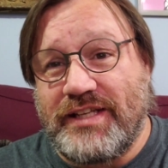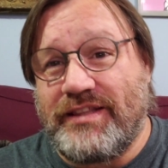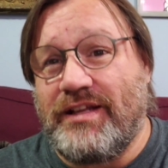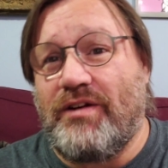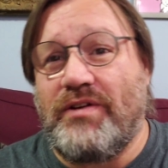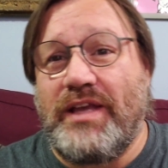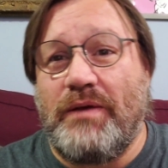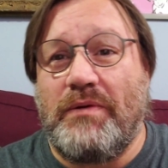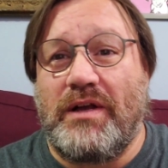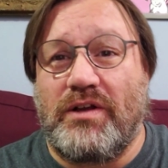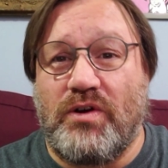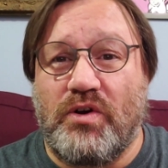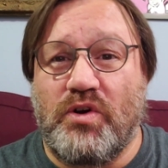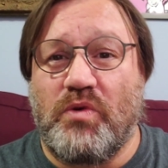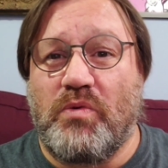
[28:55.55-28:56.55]
I thought, okay, well, I'll
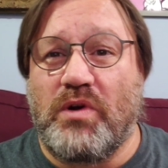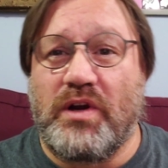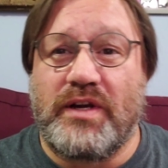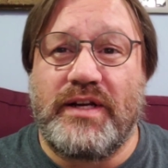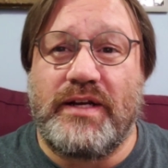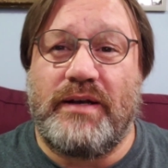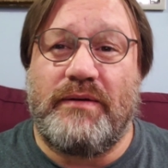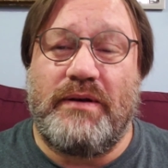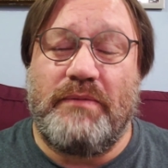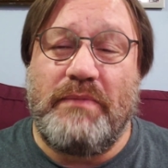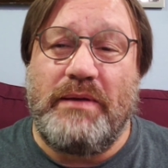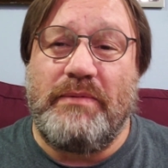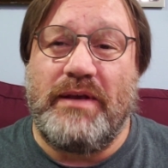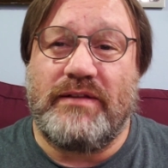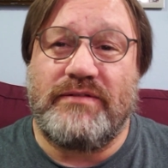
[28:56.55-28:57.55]
go to work and
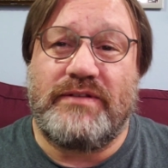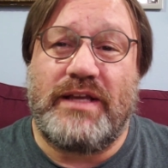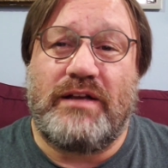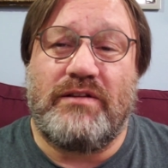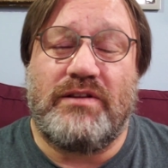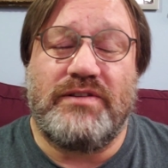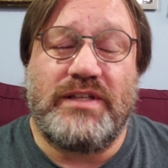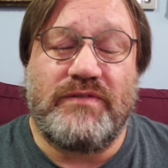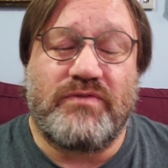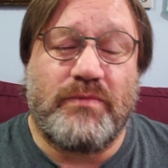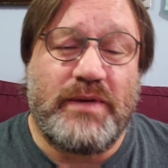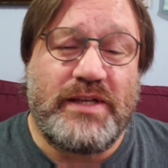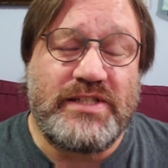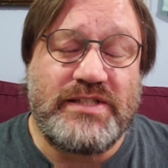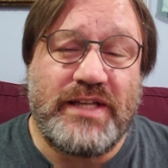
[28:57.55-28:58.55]
maybe I'll download the
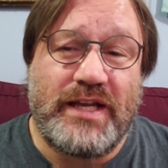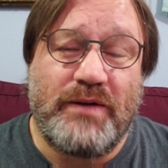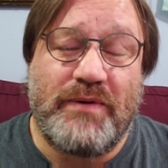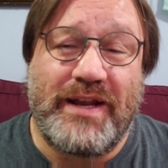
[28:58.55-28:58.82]
information on it.